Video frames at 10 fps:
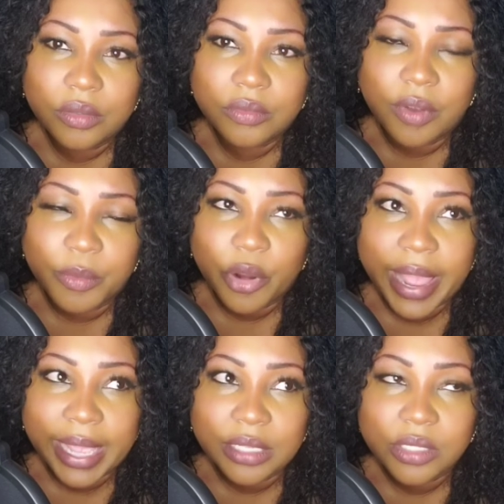from your
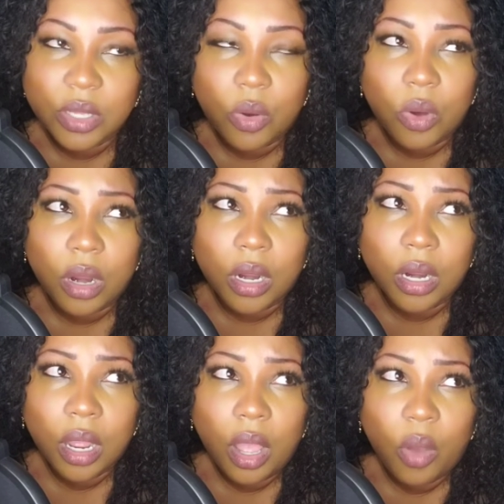ex, or
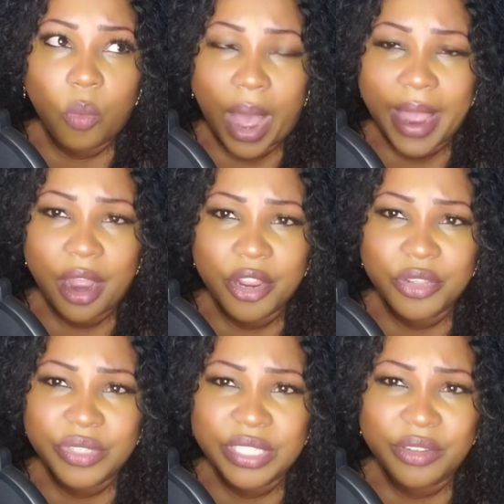why are
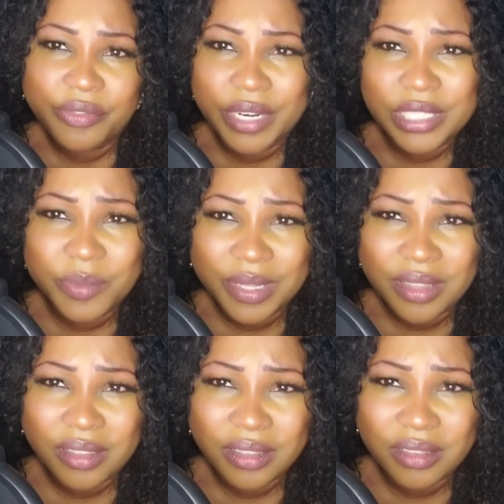you still friends
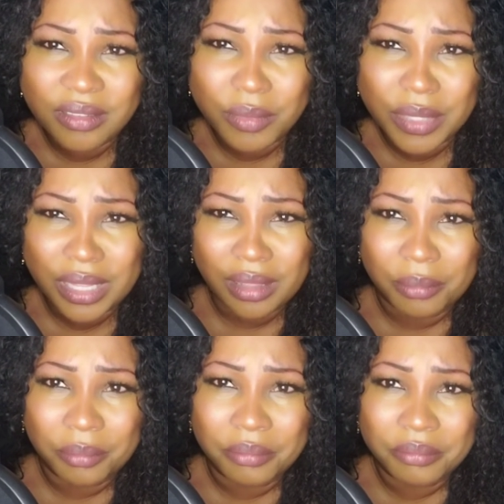with
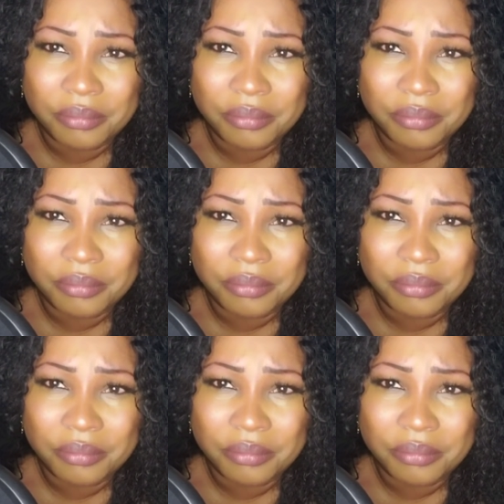him,